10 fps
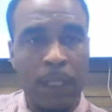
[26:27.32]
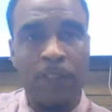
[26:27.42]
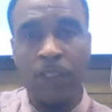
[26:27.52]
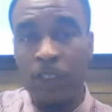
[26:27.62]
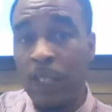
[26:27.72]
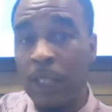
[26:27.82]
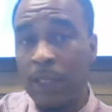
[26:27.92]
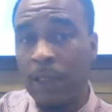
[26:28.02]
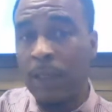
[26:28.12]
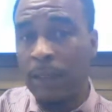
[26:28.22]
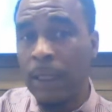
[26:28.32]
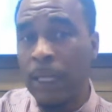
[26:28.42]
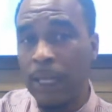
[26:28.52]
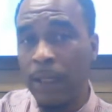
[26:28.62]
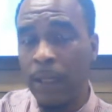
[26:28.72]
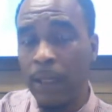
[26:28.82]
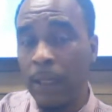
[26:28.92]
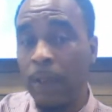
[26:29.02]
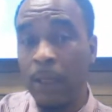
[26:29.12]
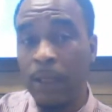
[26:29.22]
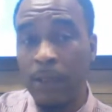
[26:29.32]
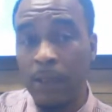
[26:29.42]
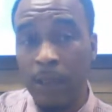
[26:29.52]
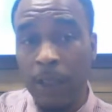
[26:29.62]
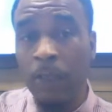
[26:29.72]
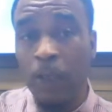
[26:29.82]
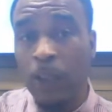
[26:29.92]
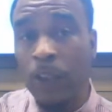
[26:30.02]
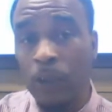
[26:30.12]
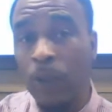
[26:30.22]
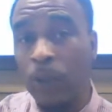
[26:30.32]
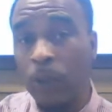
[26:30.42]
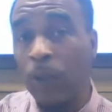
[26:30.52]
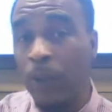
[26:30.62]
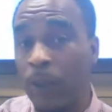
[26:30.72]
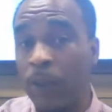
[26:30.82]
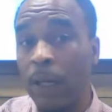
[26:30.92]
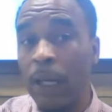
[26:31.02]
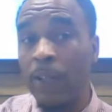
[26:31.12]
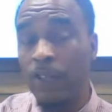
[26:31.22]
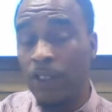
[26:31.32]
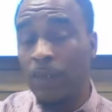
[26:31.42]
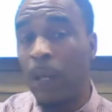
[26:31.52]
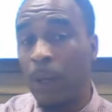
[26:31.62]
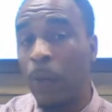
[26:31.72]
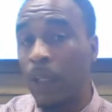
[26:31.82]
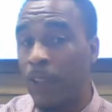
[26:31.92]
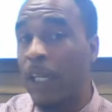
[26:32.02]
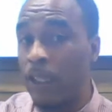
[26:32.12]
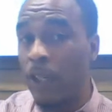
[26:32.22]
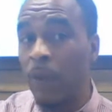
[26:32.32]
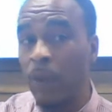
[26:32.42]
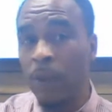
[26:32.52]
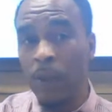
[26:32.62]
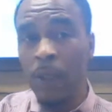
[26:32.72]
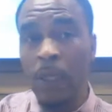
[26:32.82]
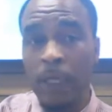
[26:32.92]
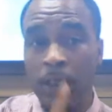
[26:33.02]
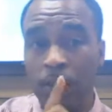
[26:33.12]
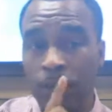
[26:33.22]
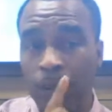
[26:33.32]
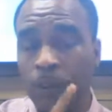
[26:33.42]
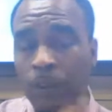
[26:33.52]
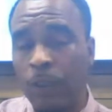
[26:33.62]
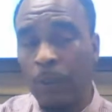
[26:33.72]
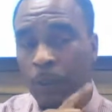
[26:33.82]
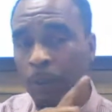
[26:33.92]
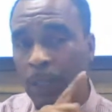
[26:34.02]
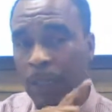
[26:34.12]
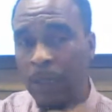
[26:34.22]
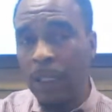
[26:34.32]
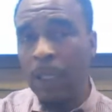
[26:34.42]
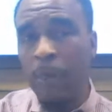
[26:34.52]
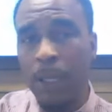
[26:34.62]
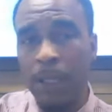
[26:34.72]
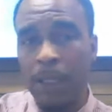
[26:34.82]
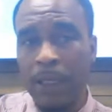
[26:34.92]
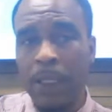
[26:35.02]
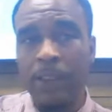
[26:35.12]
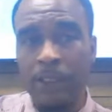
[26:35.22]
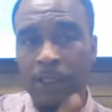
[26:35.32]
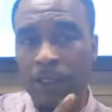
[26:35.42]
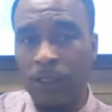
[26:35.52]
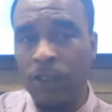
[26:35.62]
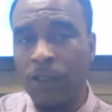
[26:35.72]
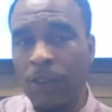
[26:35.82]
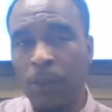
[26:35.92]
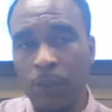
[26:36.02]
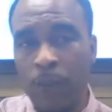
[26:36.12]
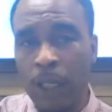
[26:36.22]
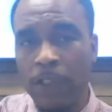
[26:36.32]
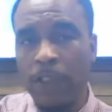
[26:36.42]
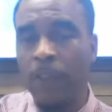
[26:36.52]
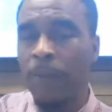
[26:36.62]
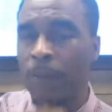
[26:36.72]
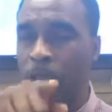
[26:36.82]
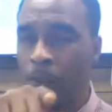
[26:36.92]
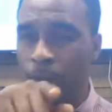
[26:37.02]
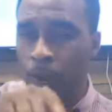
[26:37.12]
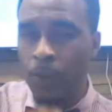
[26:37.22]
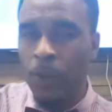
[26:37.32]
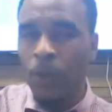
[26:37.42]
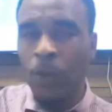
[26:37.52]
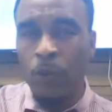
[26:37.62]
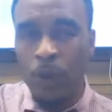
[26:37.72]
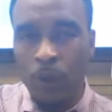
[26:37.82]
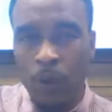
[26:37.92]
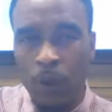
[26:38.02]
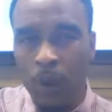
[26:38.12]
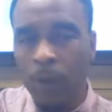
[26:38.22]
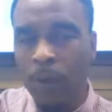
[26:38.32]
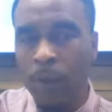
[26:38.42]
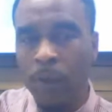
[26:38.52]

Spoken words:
actually change the dynamics of what's going on with their life just by what they know. And the biggest thing about it, guys, is their consumer rights. If you don't know who you are